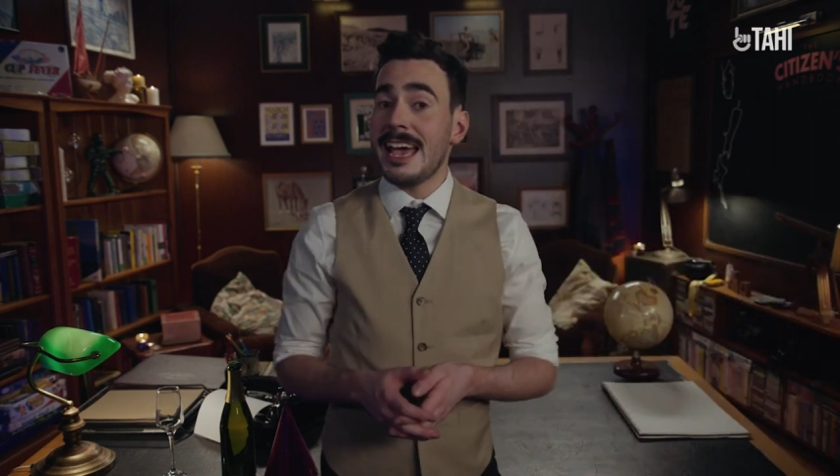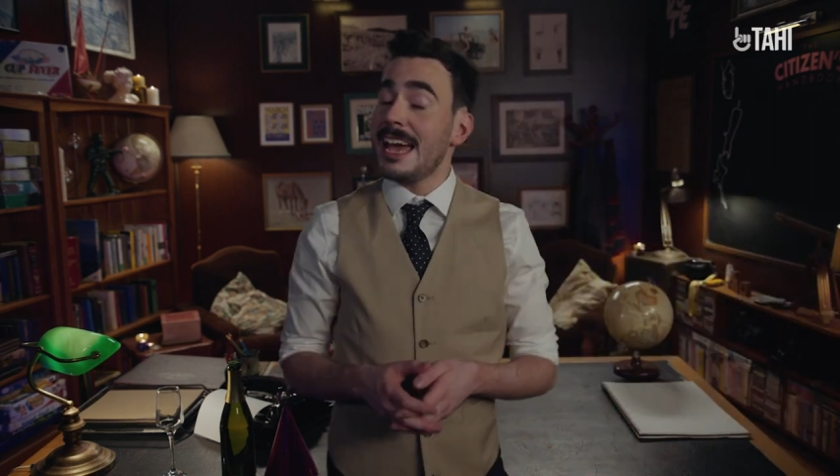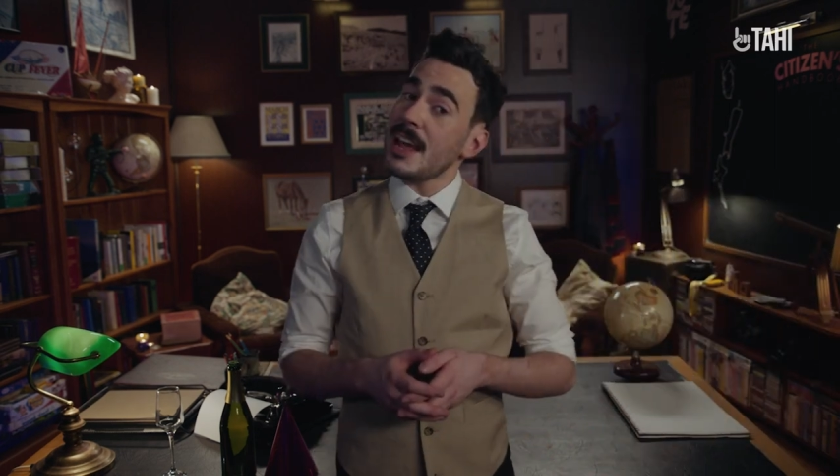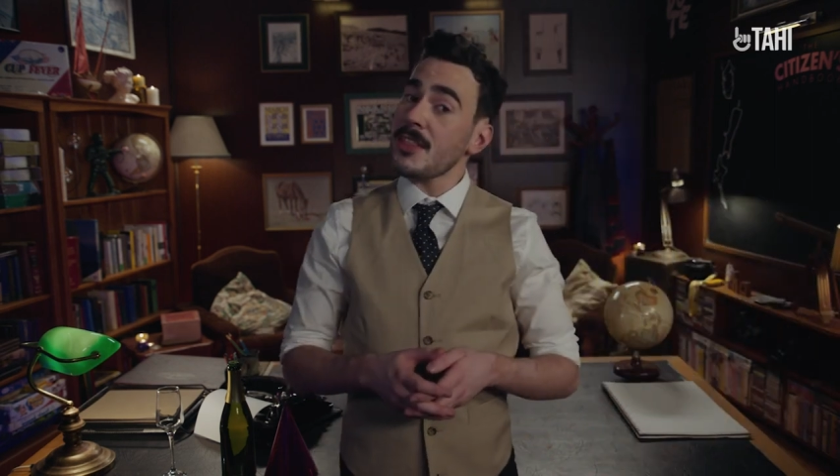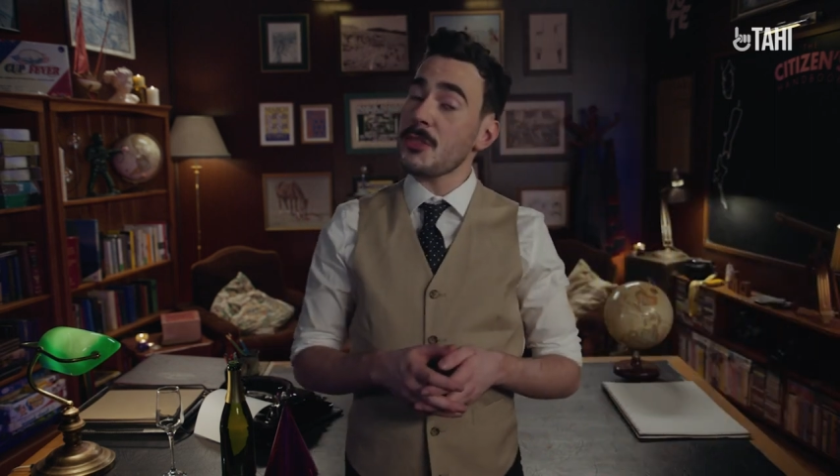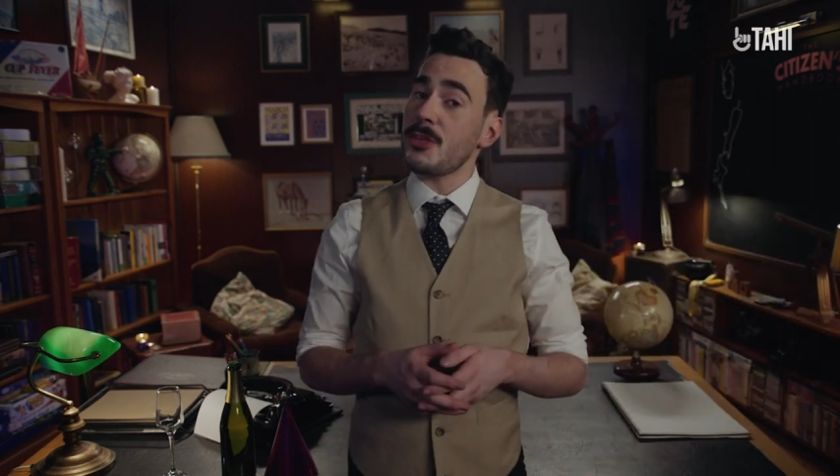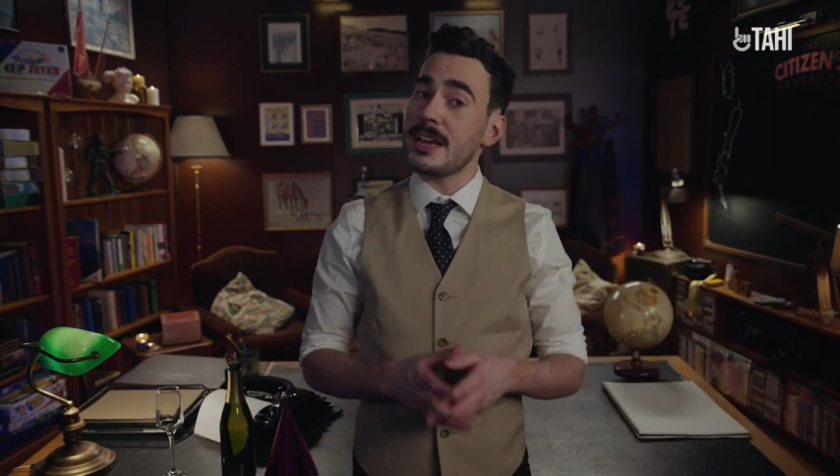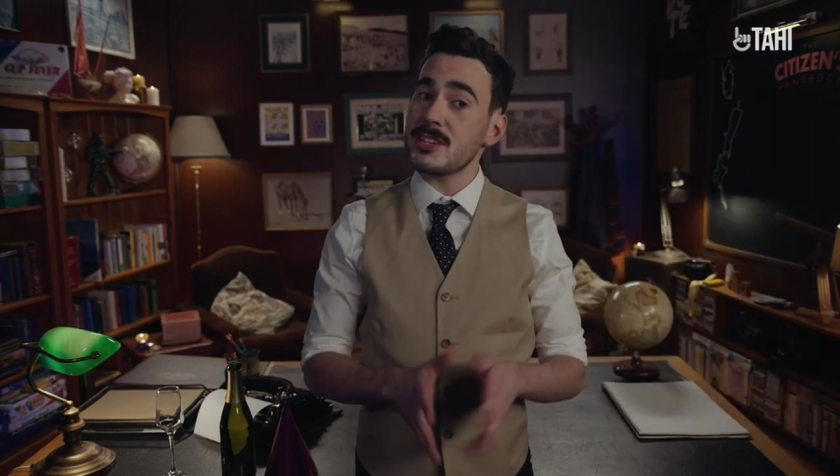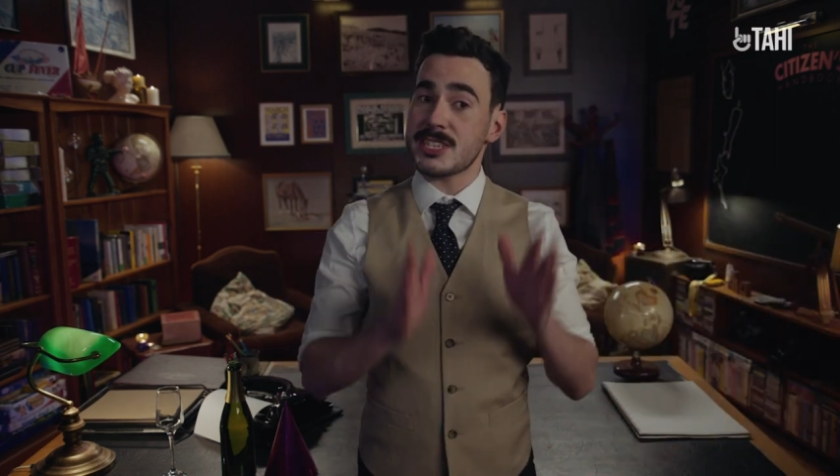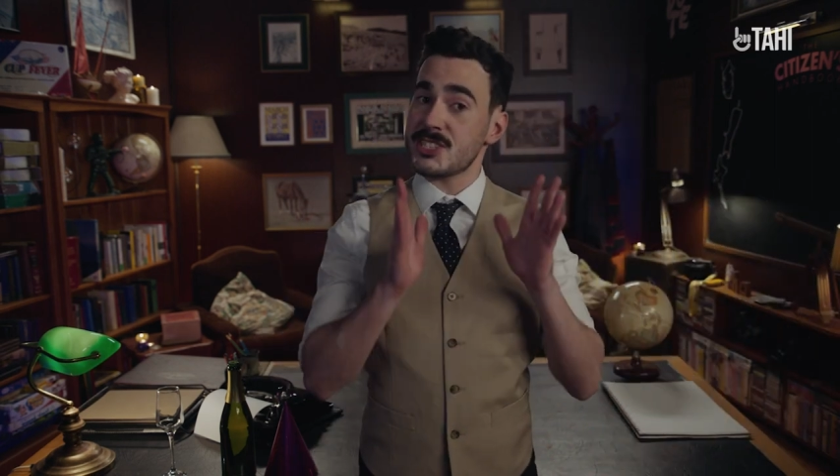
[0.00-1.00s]
and other
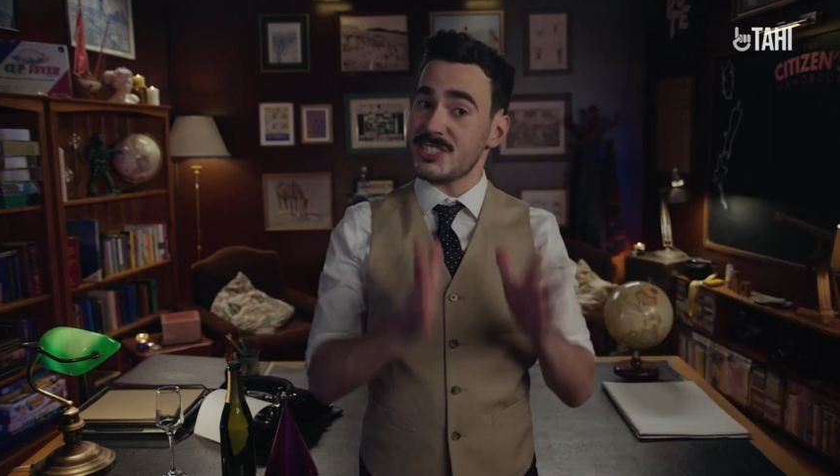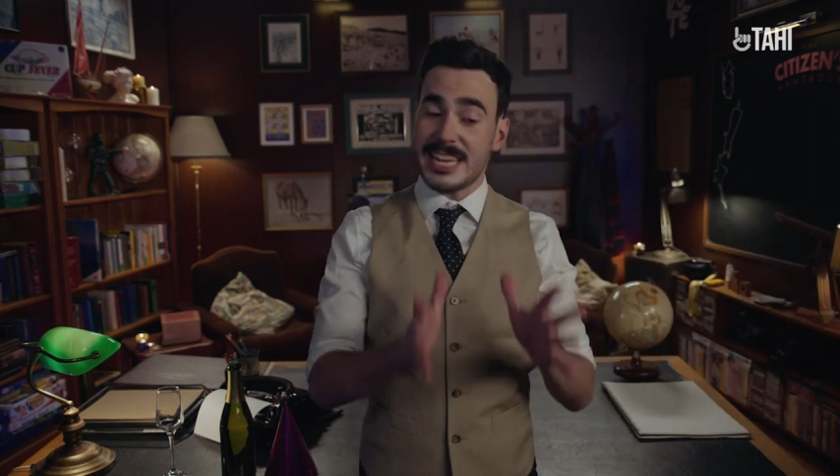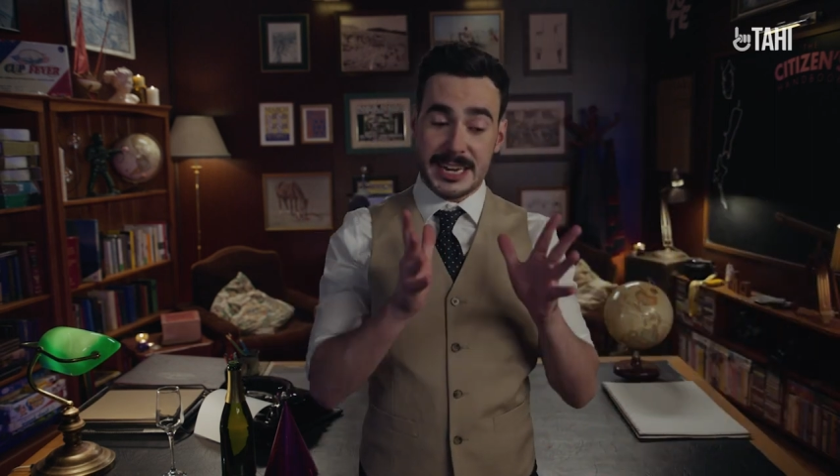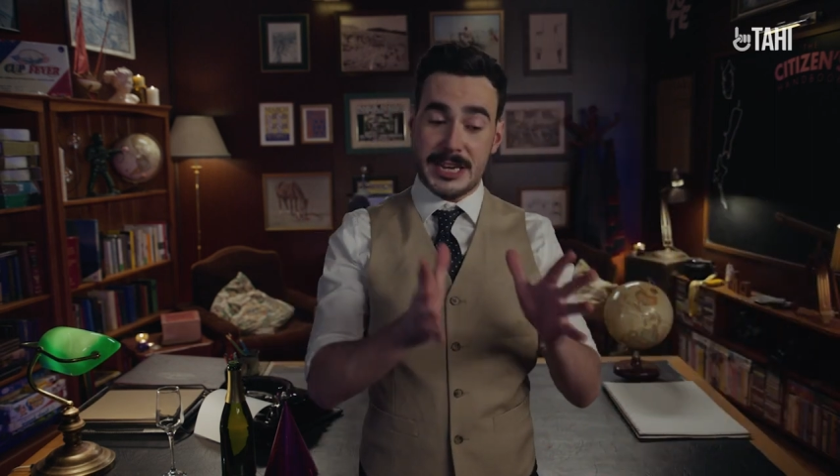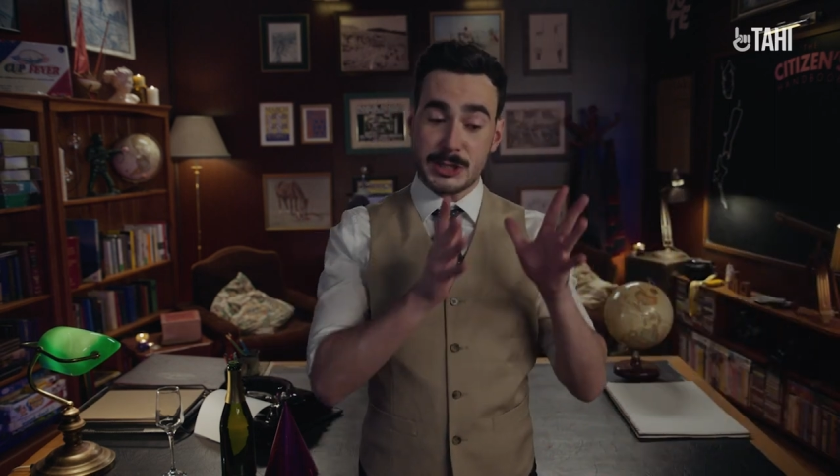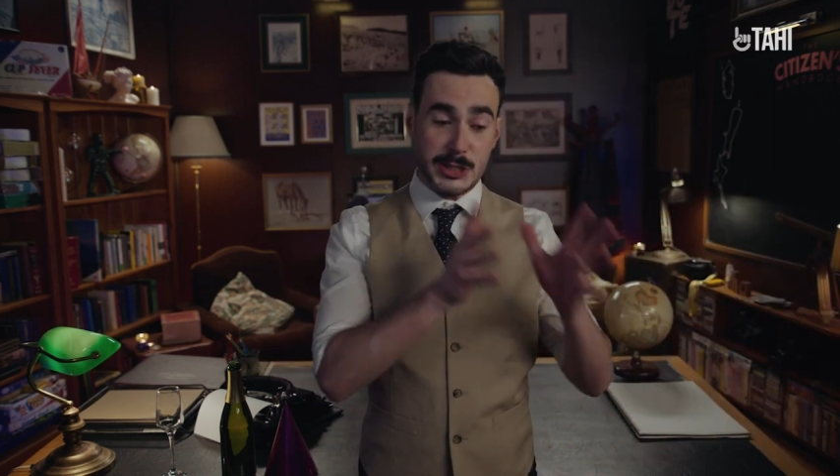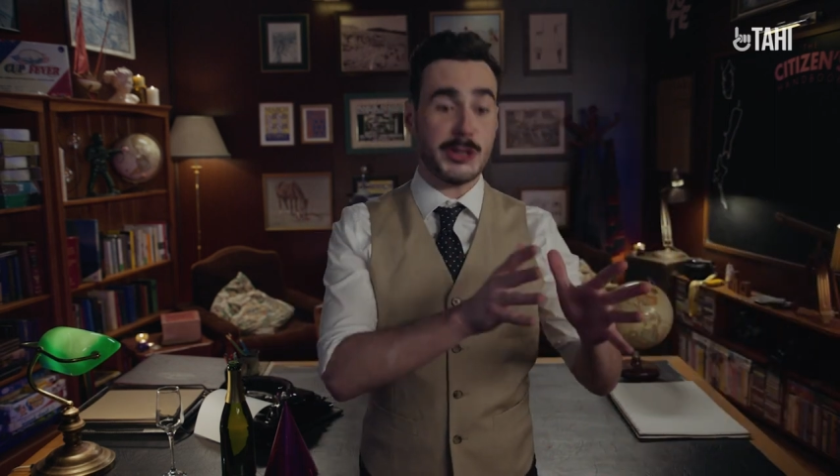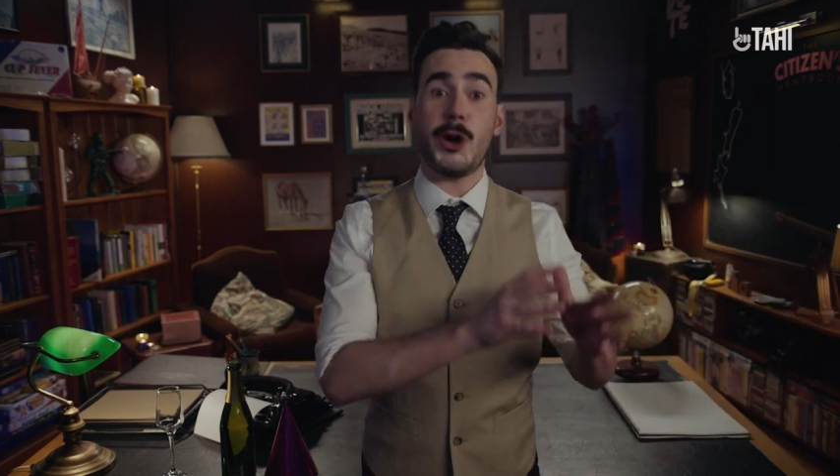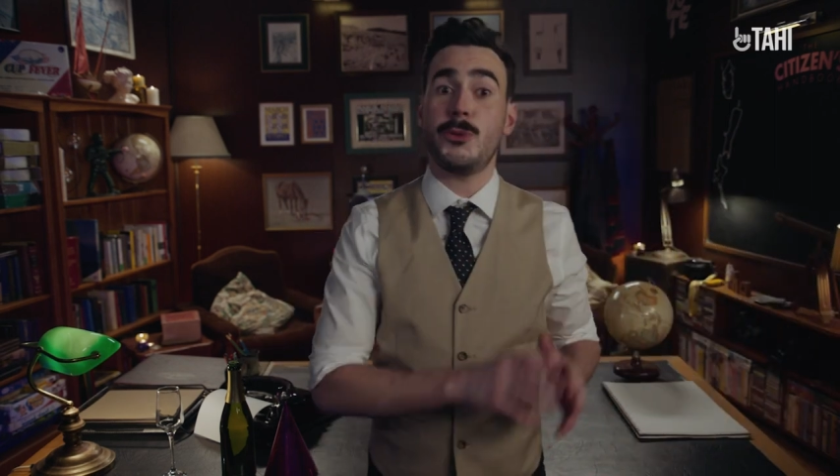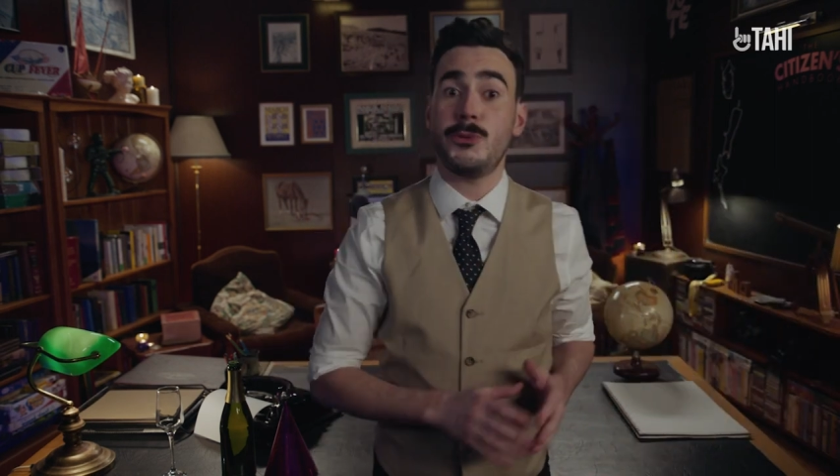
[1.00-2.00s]
things are set in
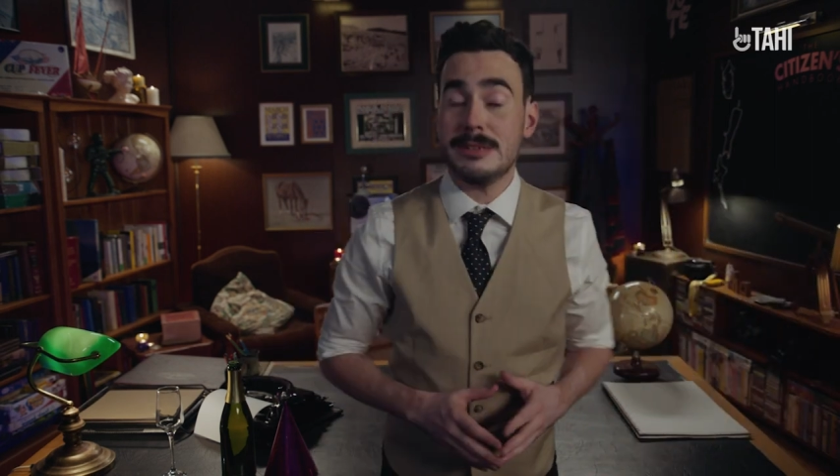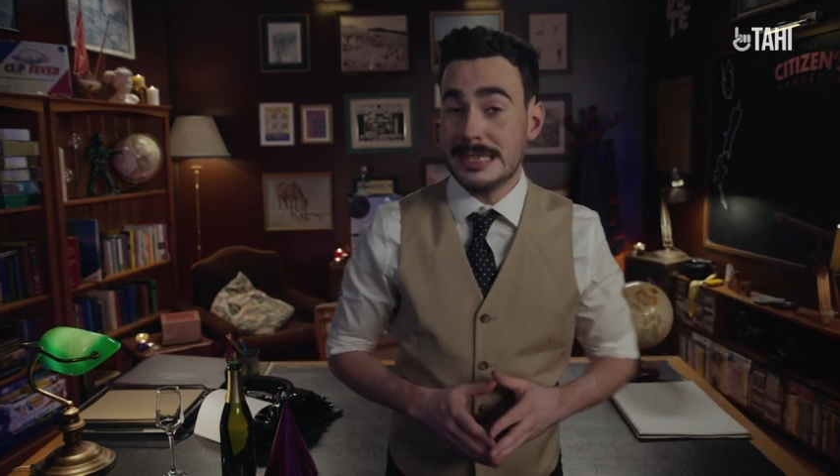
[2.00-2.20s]
stone.